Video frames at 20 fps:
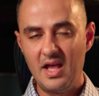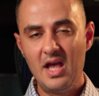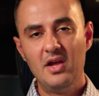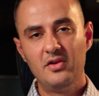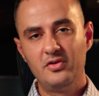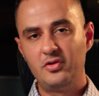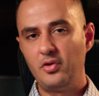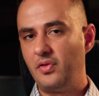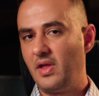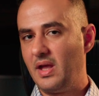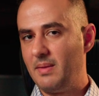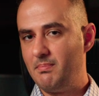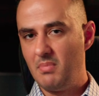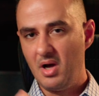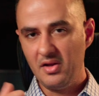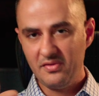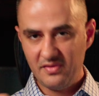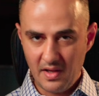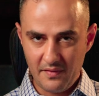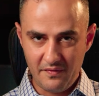So they
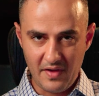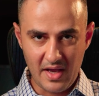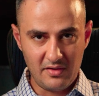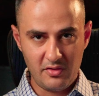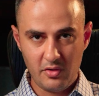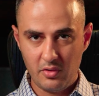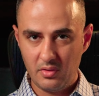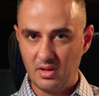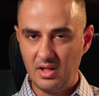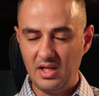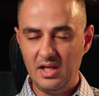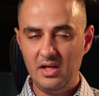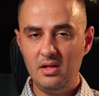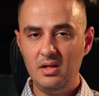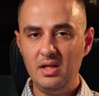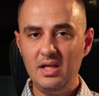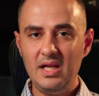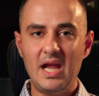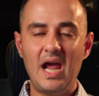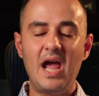must have entered
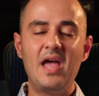legally,